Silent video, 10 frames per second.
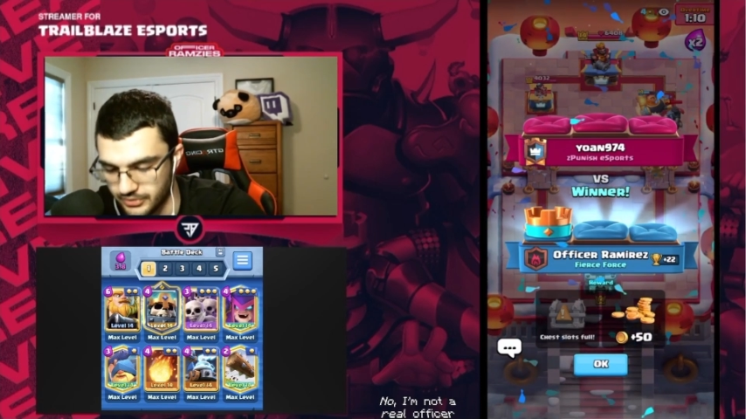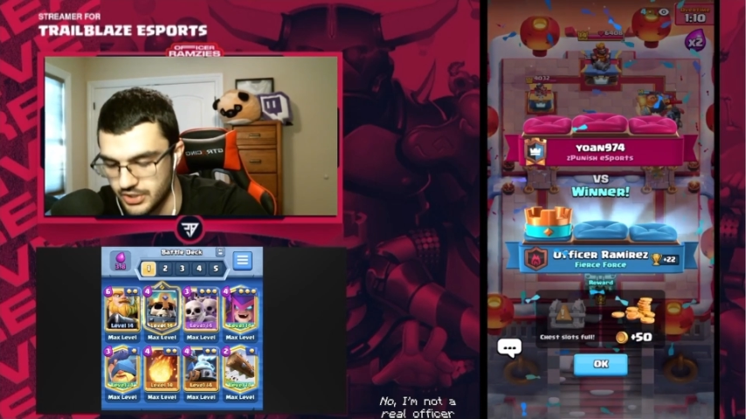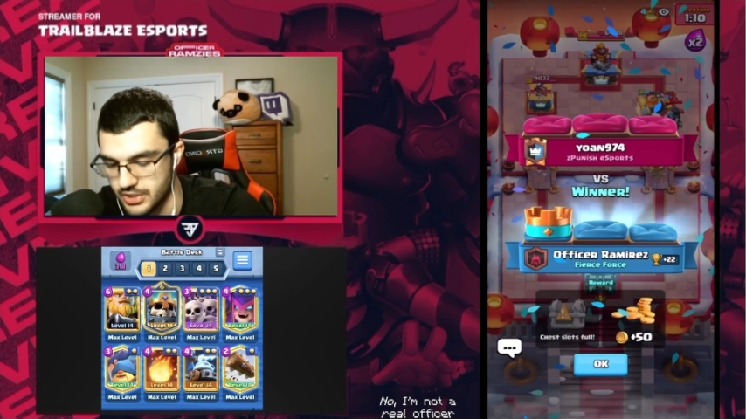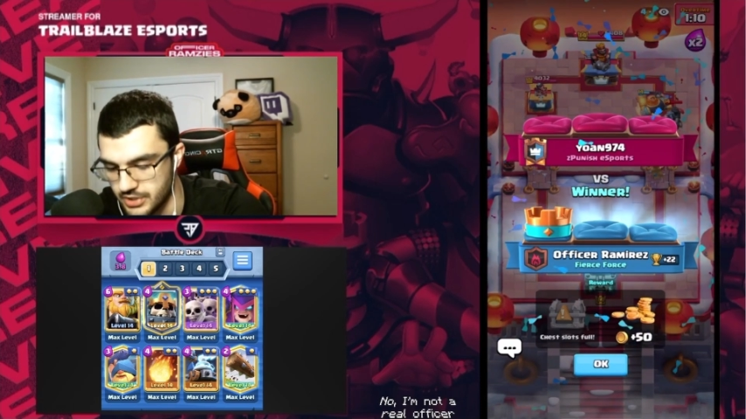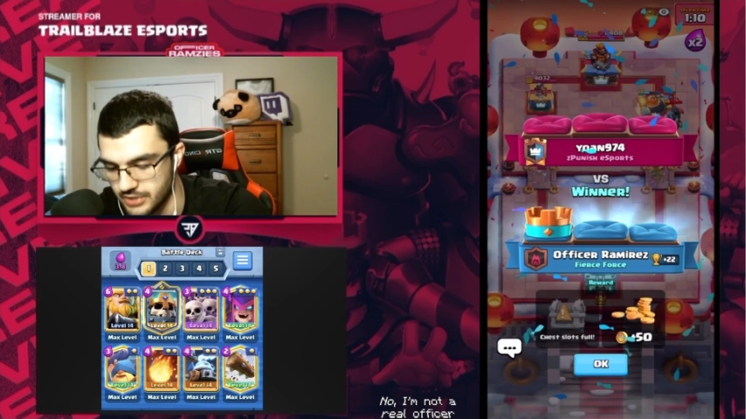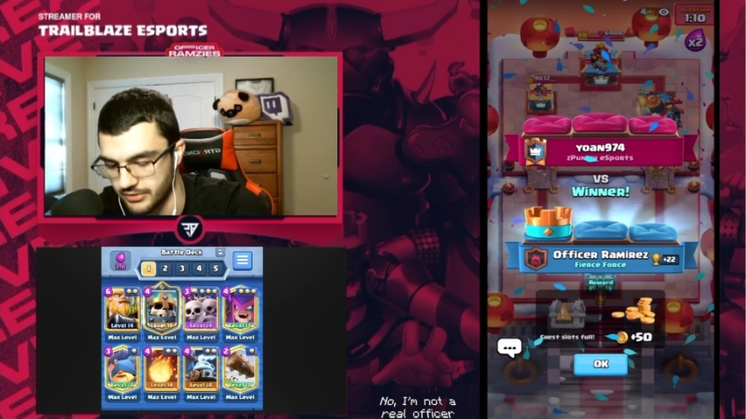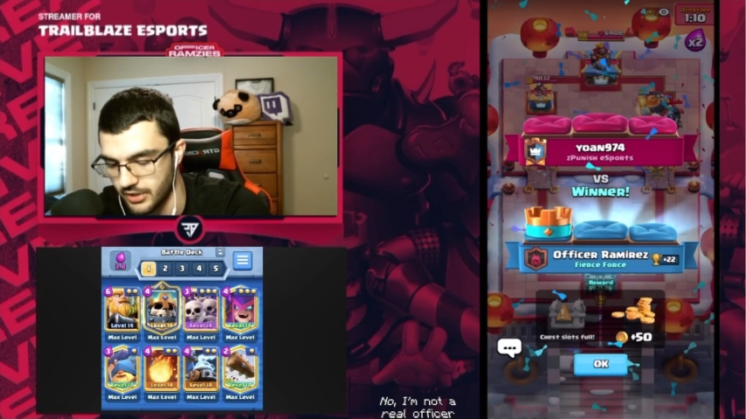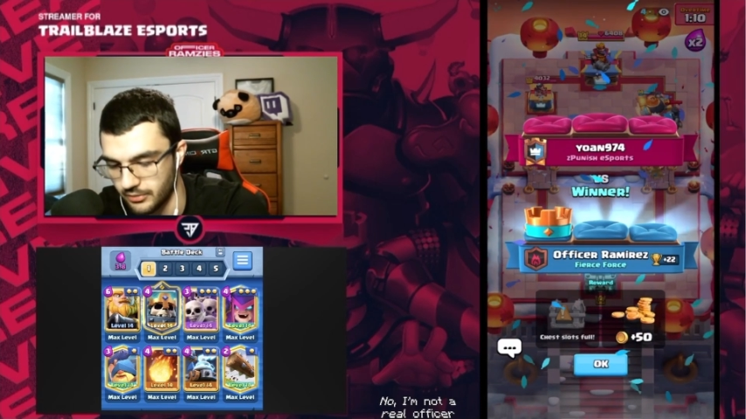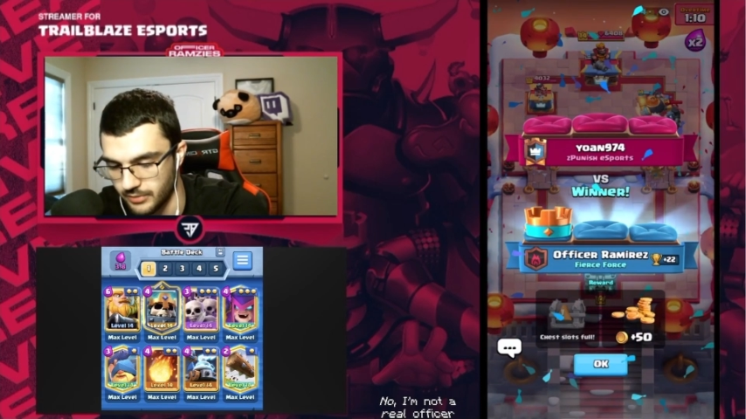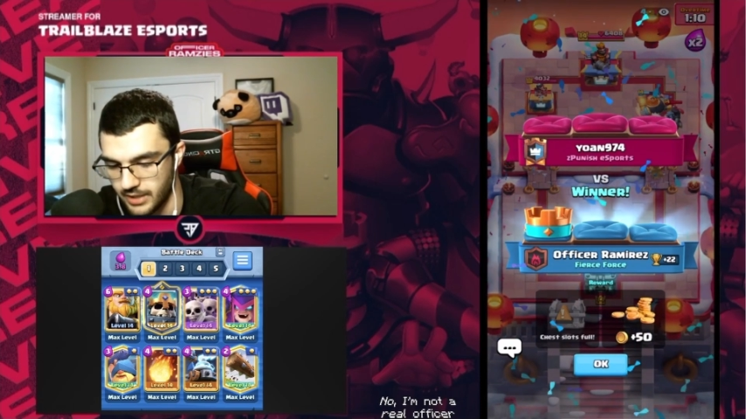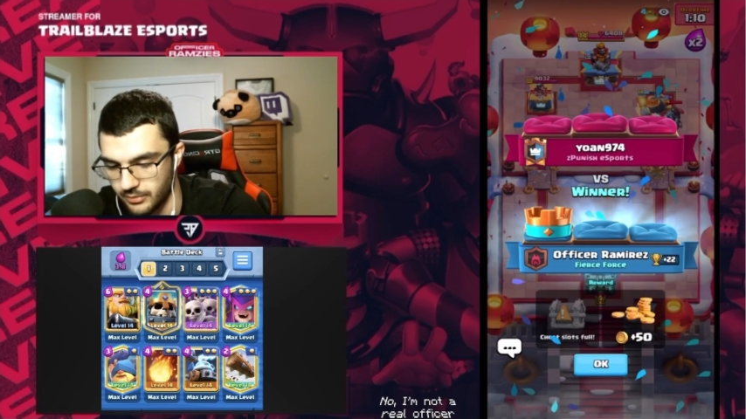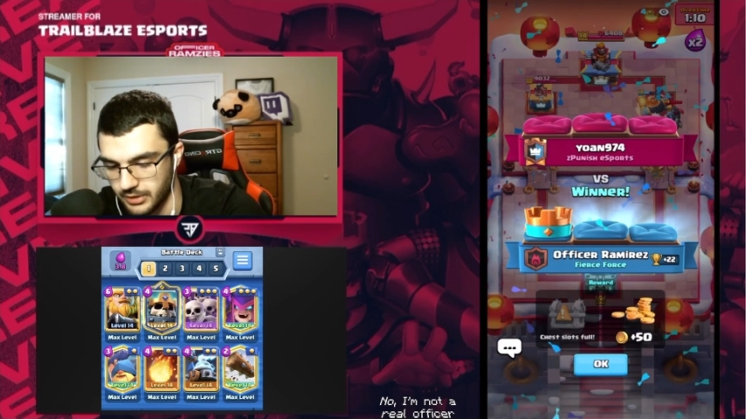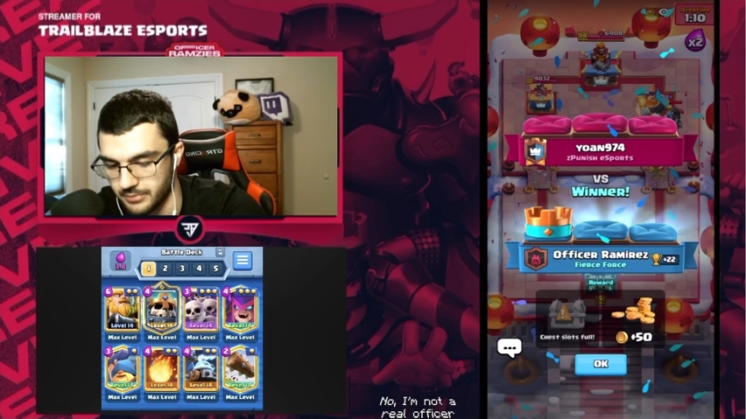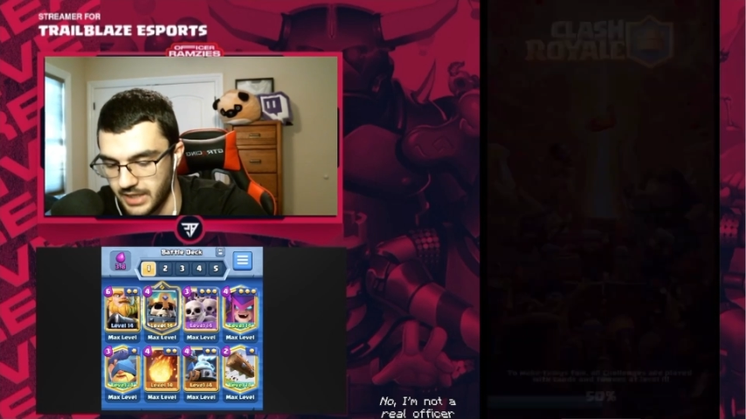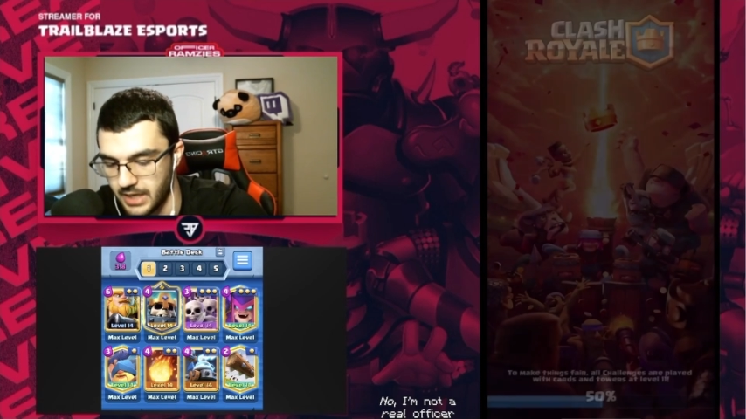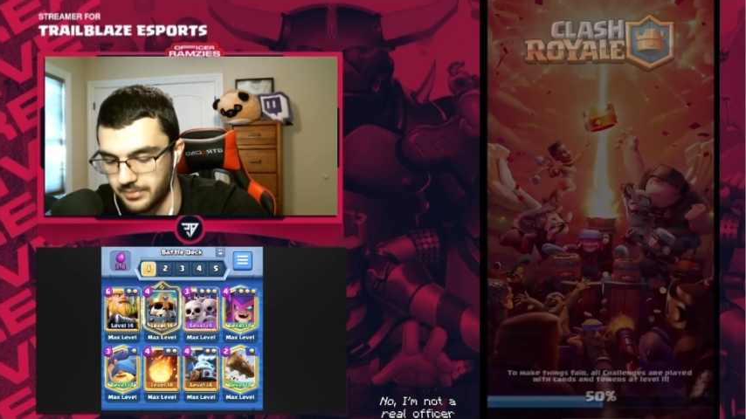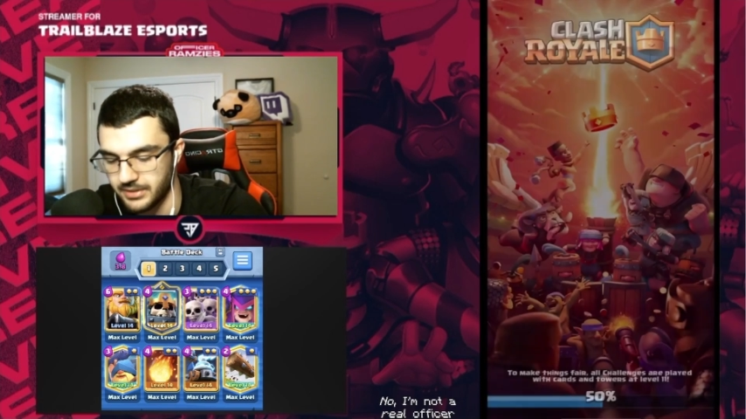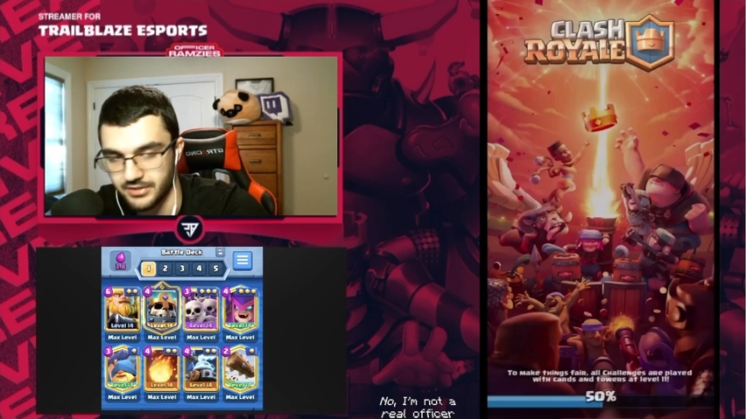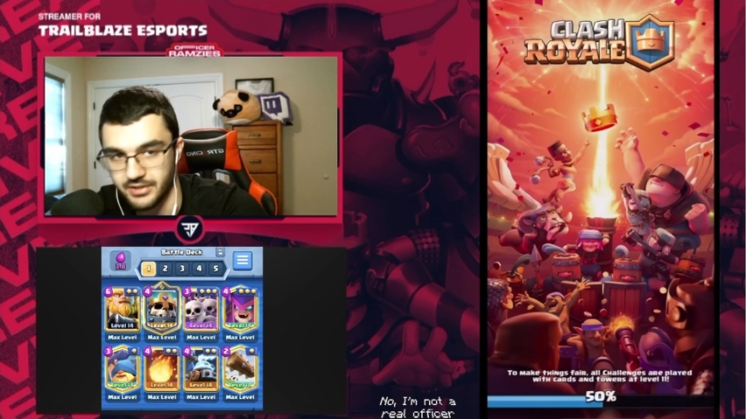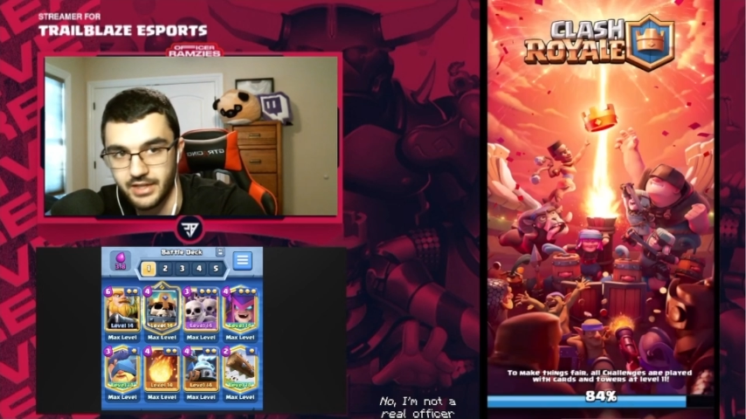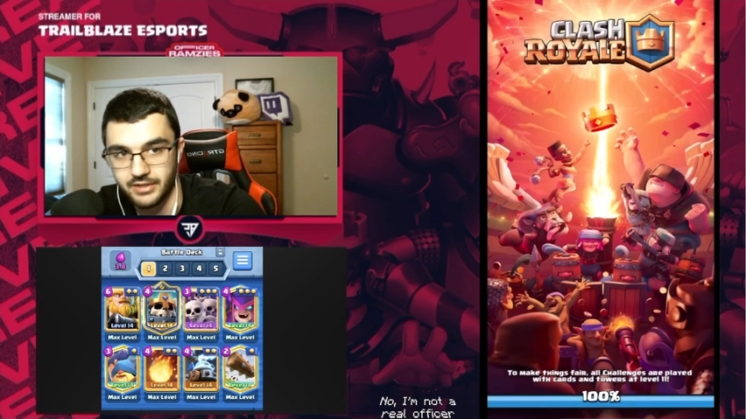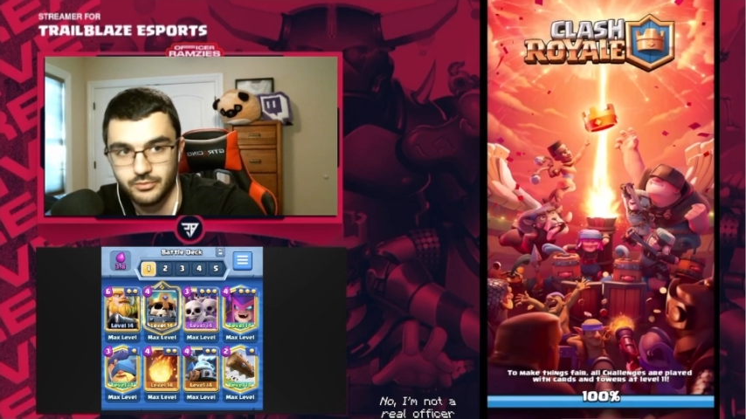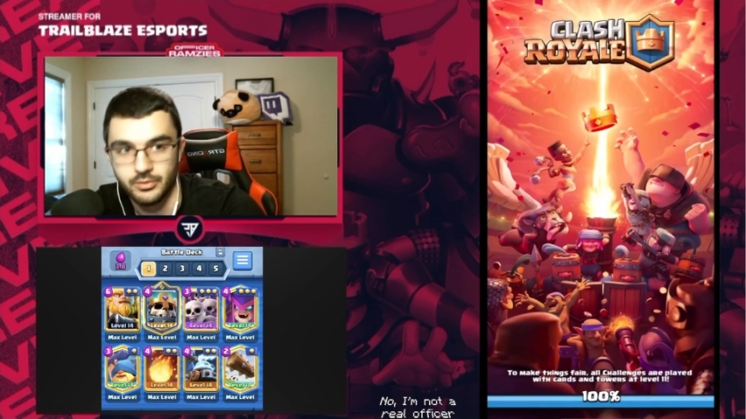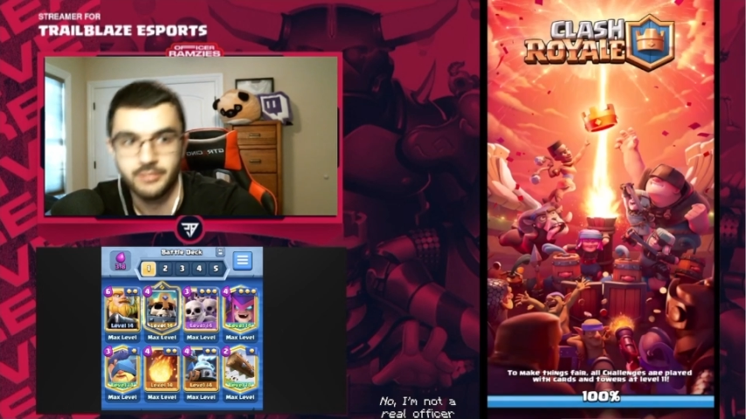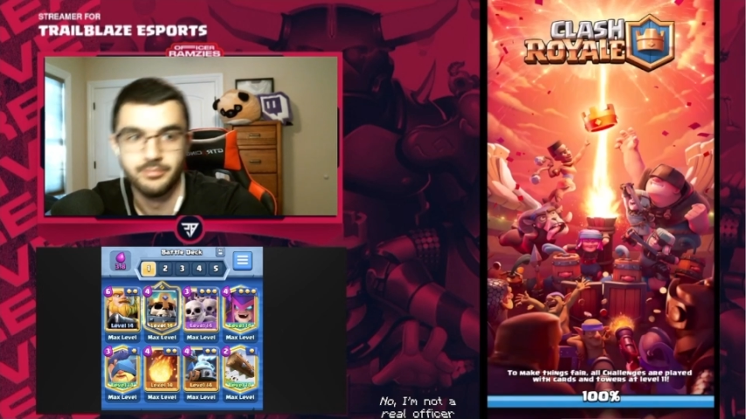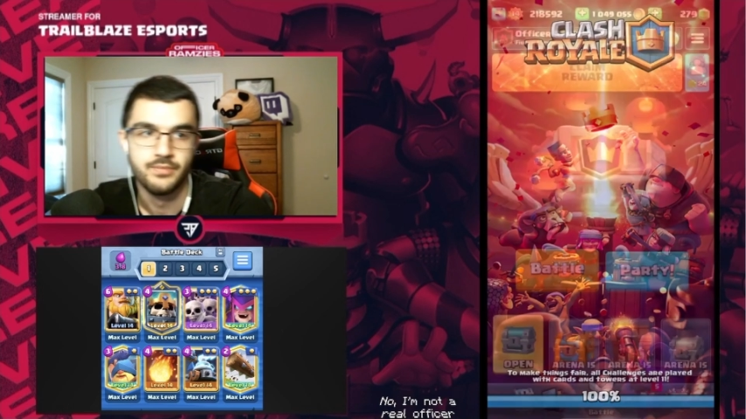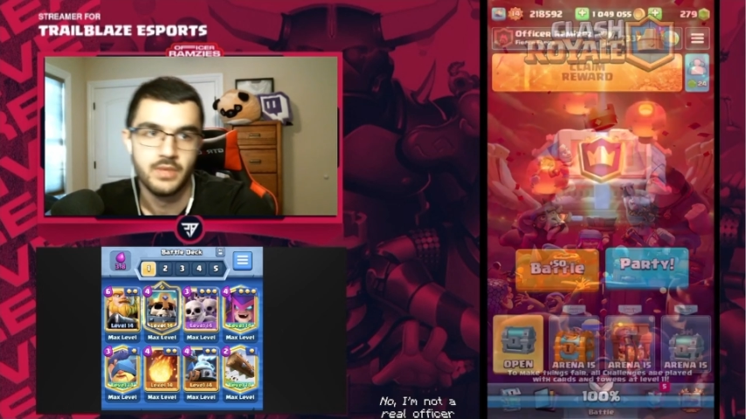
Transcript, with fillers: GG's all around. We're going to be hopping into the next one.